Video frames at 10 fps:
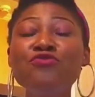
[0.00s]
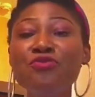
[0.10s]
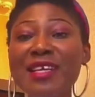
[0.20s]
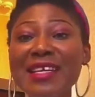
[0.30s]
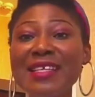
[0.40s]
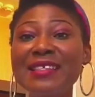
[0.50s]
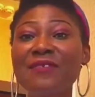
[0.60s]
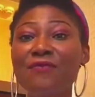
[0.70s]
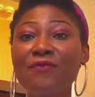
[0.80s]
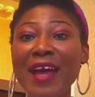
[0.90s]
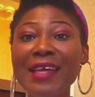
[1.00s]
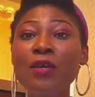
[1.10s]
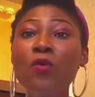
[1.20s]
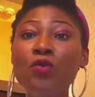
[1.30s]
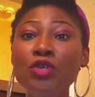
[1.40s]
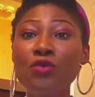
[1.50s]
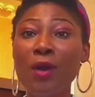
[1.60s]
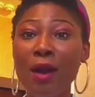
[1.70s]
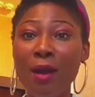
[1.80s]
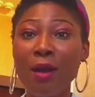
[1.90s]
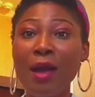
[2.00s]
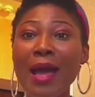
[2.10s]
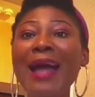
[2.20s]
really define who you are